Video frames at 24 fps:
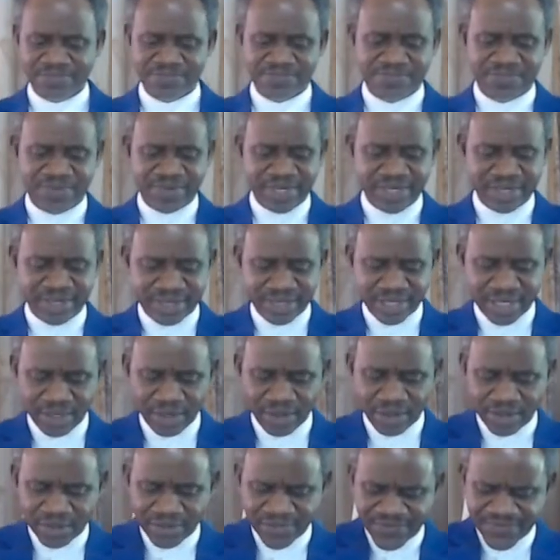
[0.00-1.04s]
Praise the
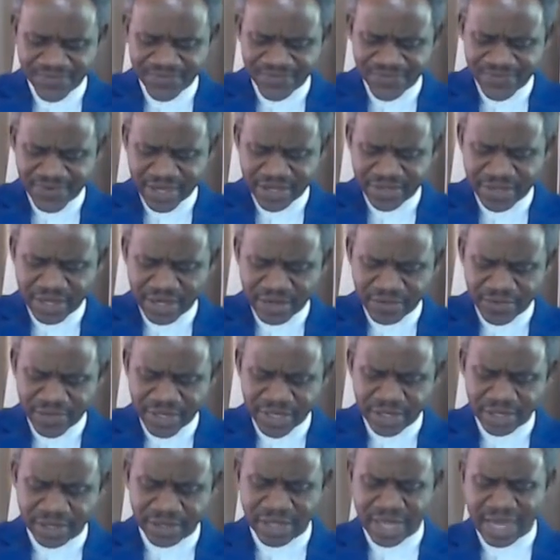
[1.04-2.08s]
Lord. Father,
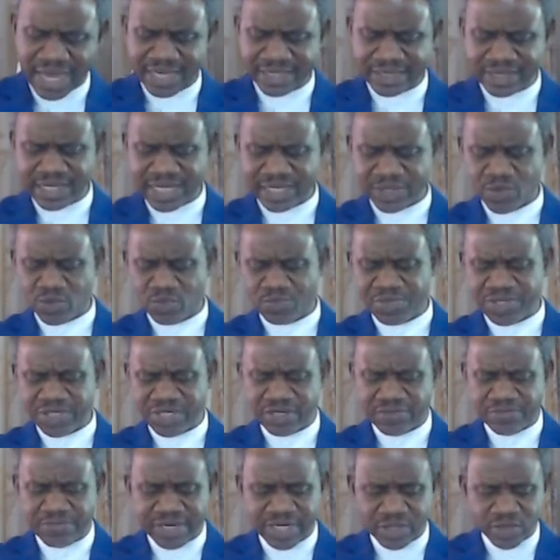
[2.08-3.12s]
we ask that you breathe
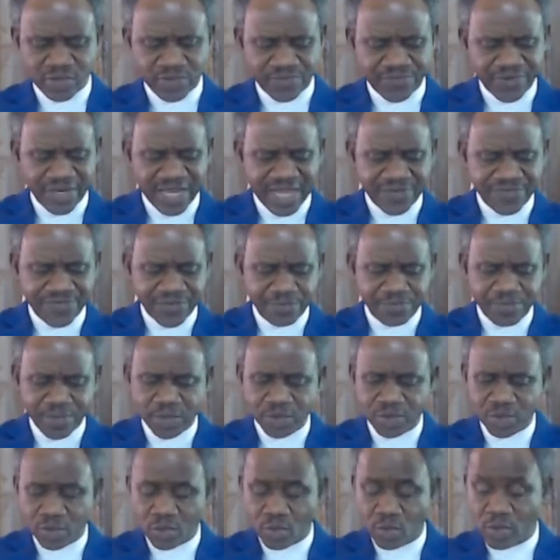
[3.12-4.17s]
the breath of life
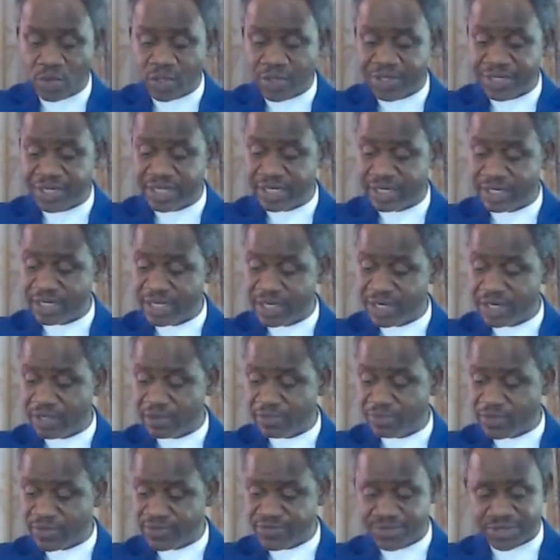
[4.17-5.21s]
upon your word in the
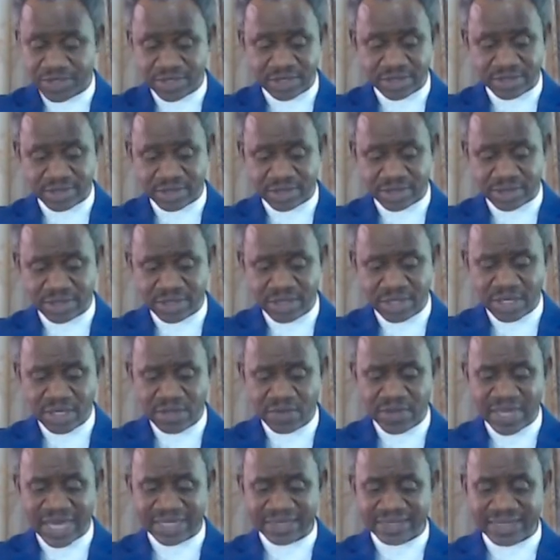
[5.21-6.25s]
name of Jesus.
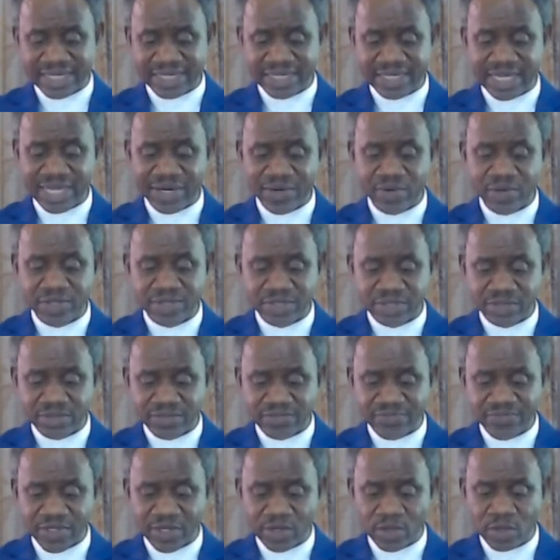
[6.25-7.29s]
As that the anointing
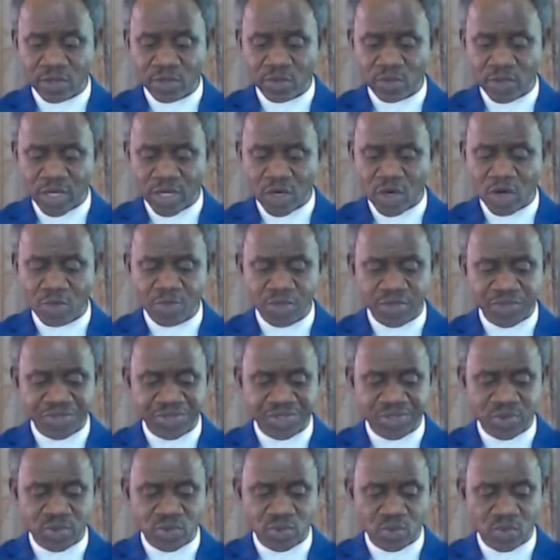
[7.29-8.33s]
of the Lord will come on
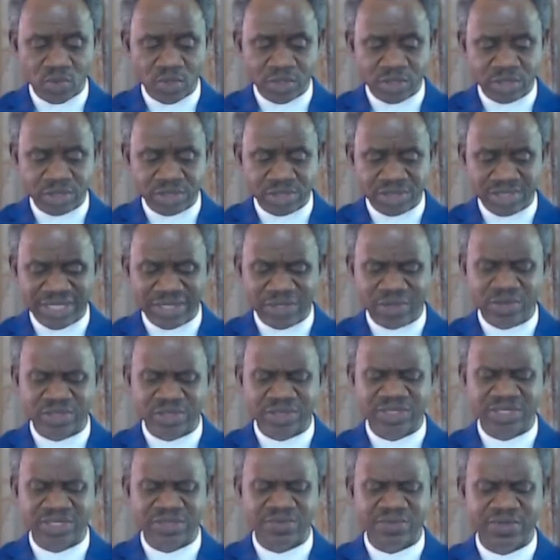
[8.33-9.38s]
this word, take
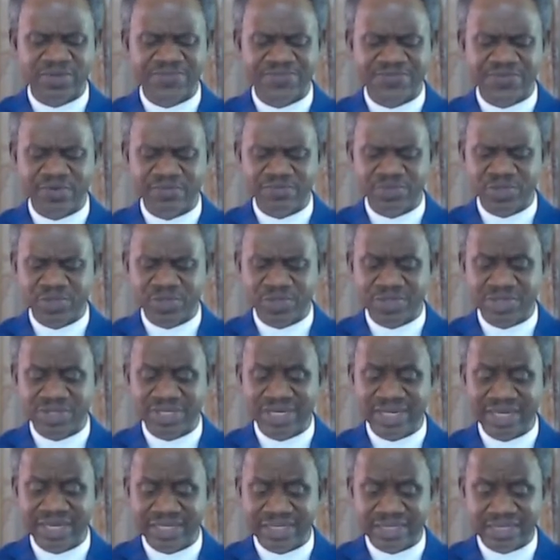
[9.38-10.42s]
us away from just
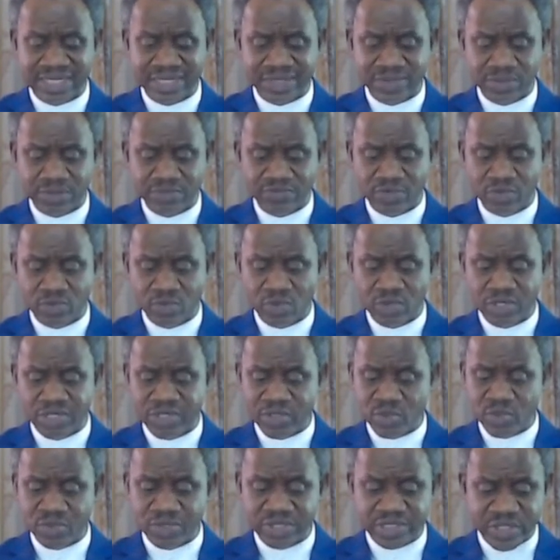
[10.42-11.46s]
the letters of the word
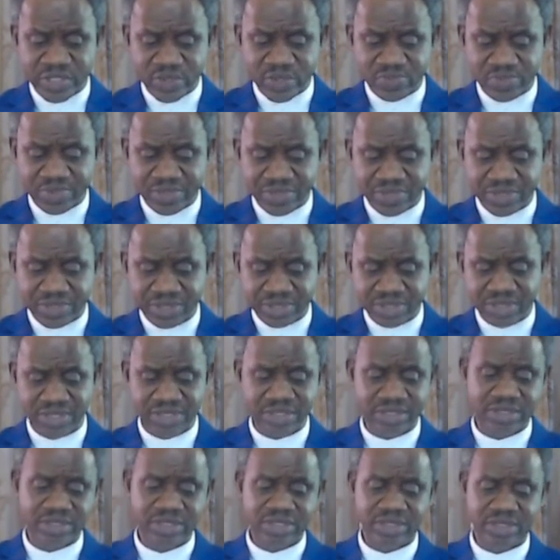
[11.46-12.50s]
into the spirit.
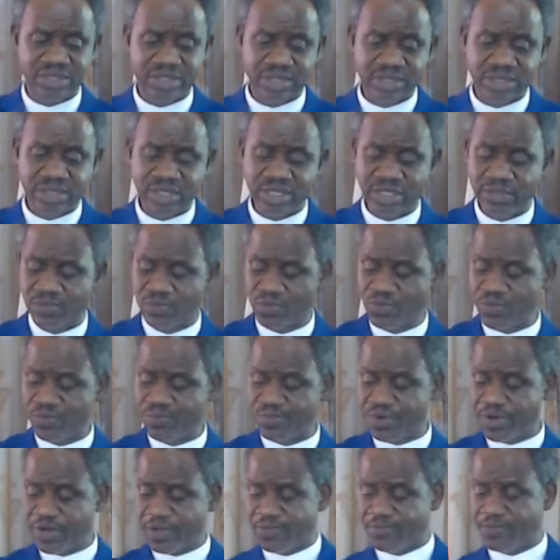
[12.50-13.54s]
In Jesus' name we
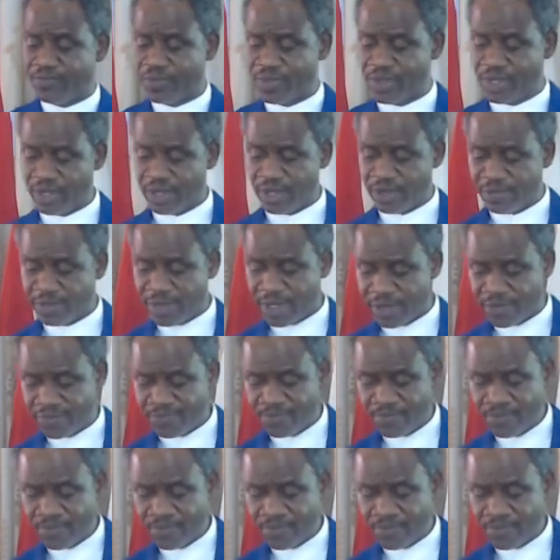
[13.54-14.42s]
pray. Amen.